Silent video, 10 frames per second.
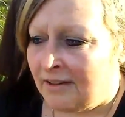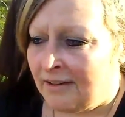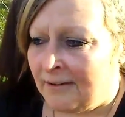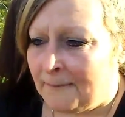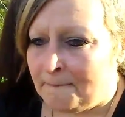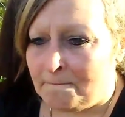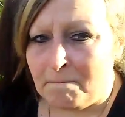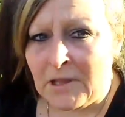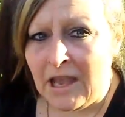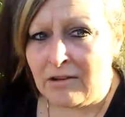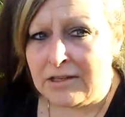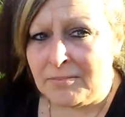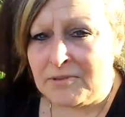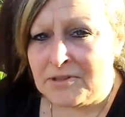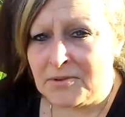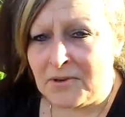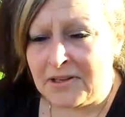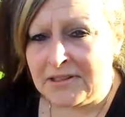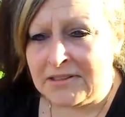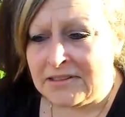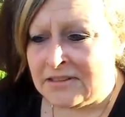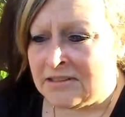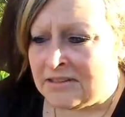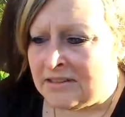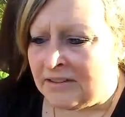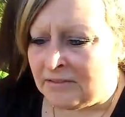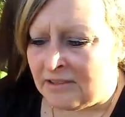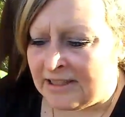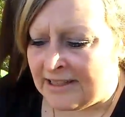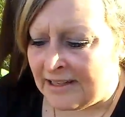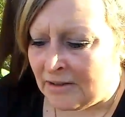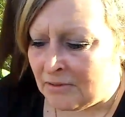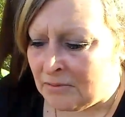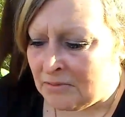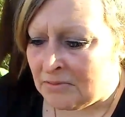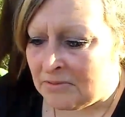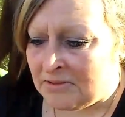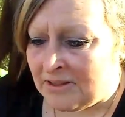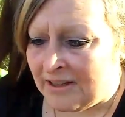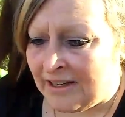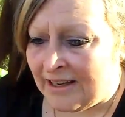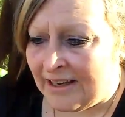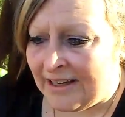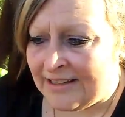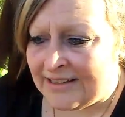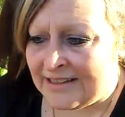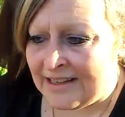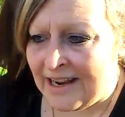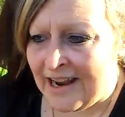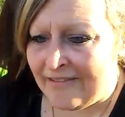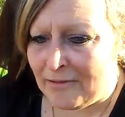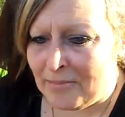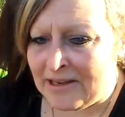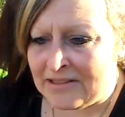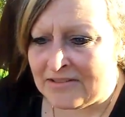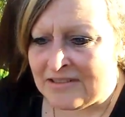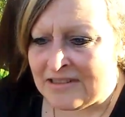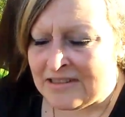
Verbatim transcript: um, I'll keep this running. Right now, I think I have about,